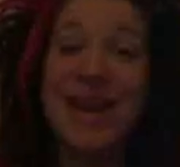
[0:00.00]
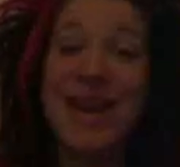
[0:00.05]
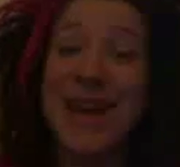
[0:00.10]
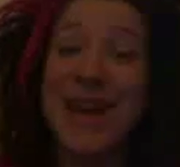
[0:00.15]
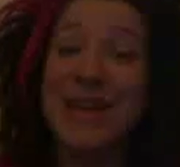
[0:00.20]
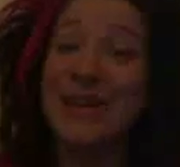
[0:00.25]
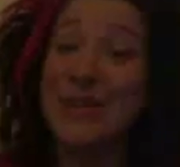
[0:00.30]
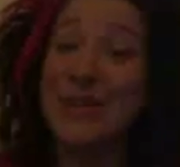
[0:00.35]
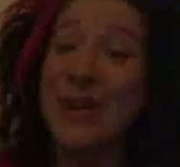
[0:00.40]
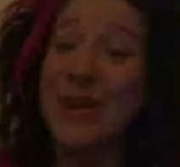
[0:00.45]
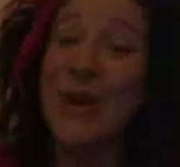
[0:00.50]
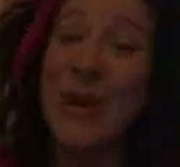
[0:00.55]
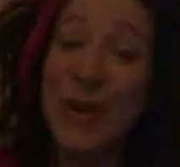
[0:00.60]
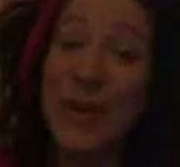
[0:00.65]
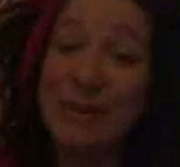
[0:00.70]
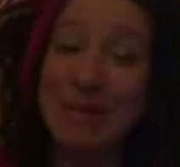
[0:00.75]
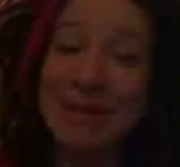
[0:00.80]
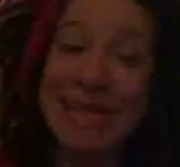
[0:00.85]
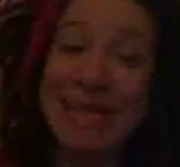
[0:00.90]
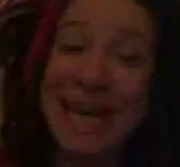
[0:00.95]
And so
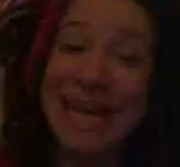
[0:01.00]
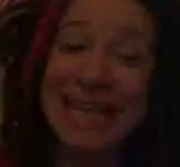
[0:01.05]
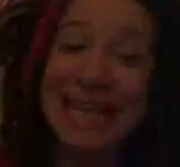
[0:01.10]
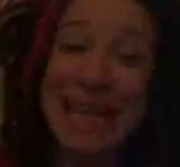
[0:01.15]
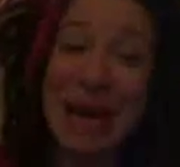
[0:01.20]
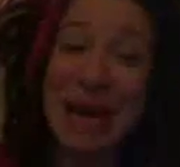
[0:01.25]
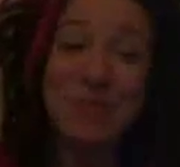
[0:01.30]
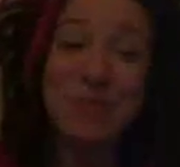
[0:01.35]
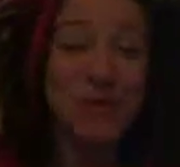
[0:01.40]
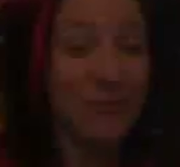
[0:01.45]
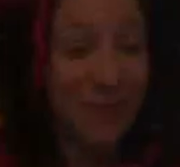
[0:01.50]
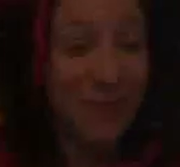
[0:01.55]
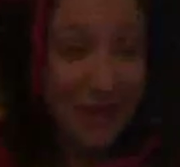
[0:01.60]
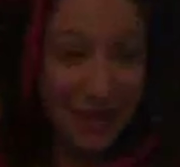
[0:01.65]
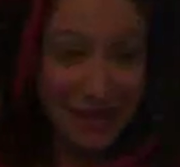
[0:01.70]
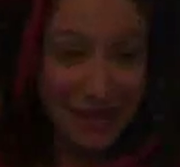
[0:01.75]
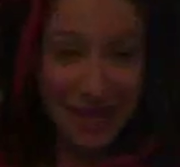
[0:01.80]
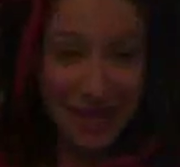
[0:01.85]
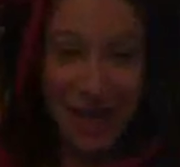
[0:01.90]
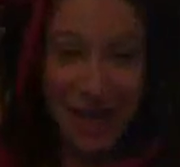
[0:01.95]
let me tell you, Movement
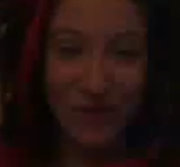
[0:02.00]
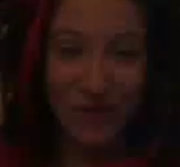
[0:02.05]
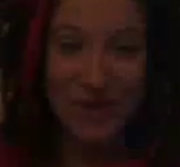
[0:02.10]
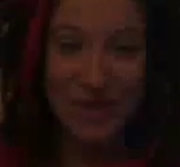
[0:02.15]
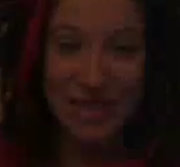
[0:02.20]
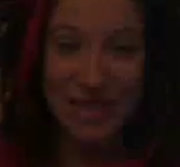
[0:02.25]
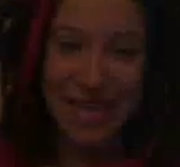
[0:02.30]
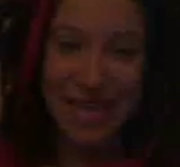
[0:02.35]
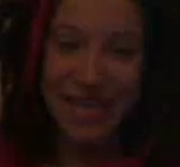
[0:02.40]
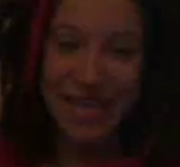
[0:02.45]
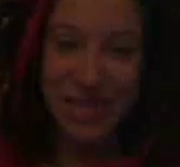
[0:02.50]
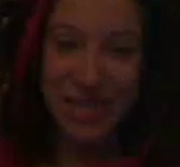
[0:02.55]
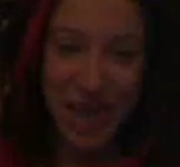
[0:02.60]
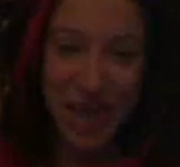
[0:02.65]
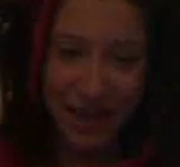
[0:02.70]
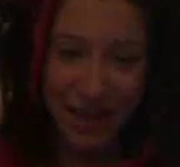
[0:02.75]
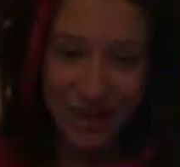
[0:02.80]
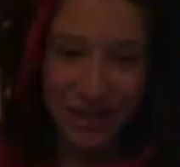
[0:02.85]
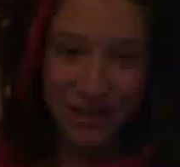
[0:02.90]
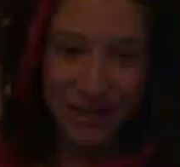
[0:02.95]
is Life was a nice
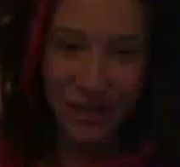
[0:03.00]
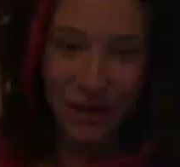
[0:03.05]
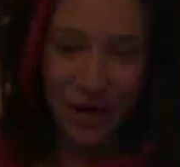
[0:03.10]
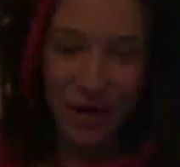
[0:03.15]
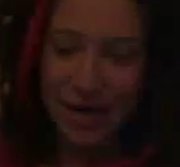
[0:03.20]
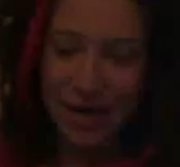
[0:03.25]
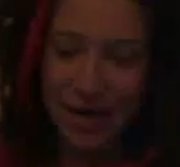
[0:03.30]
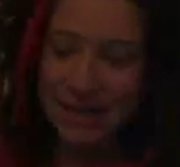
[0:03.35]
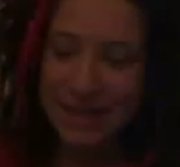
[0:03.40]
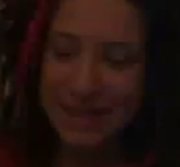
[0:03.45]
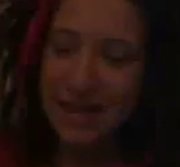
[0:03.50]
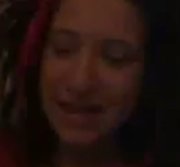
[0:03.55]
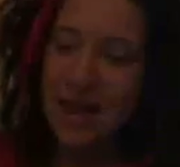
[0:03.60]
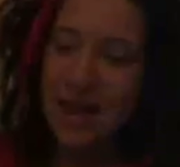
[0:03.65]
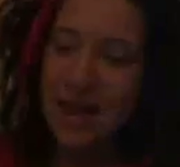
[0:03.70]
challenge for us.